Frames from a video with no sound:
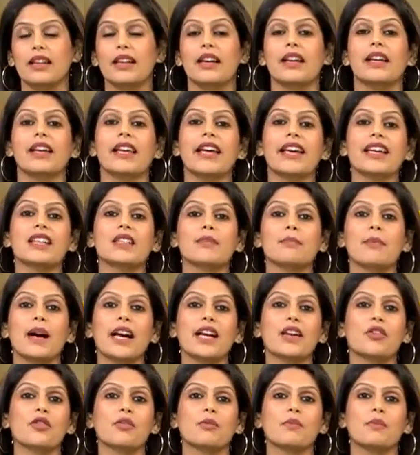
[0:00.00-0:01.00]
Collect
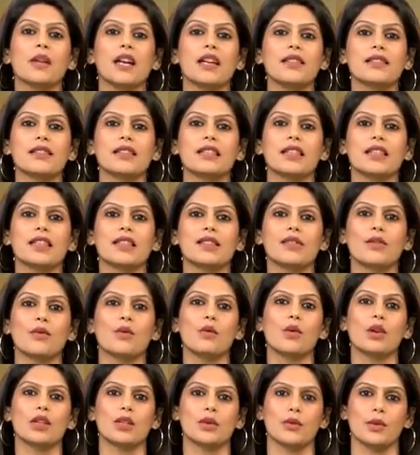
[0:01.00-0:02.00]
microplastics from
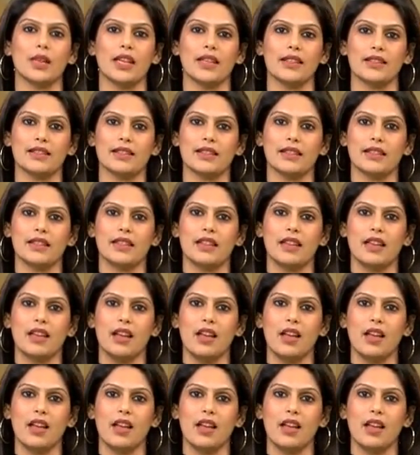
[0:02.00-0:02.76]
waterways,